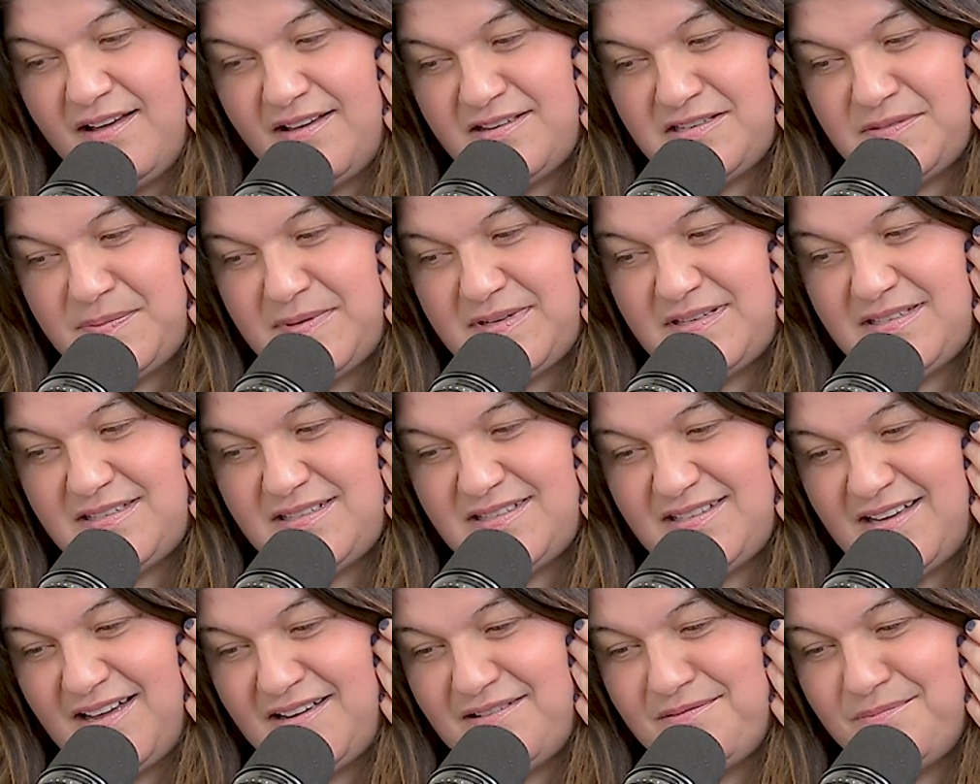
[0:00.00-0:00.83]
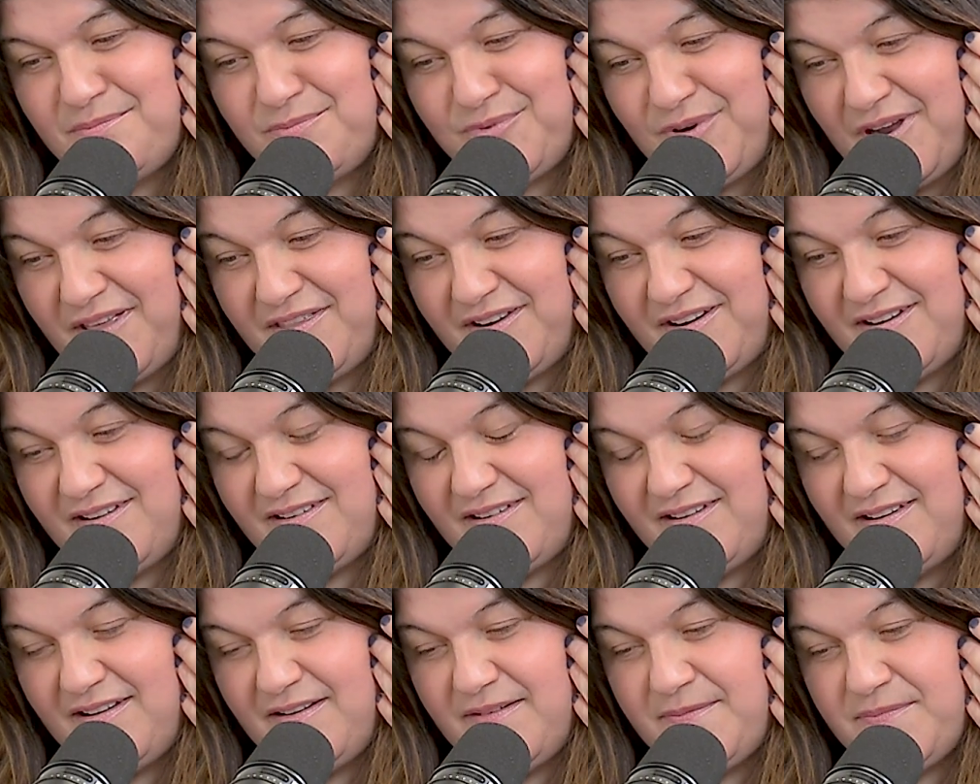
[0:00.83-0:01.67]
husband, son, brother,
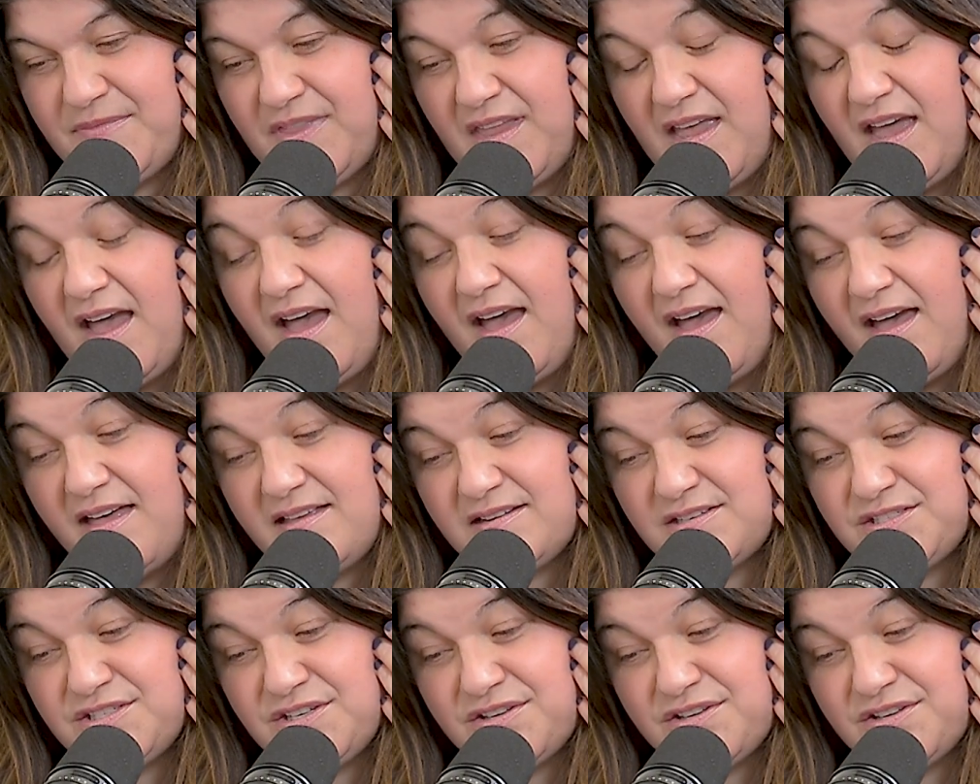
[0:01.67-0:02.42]
and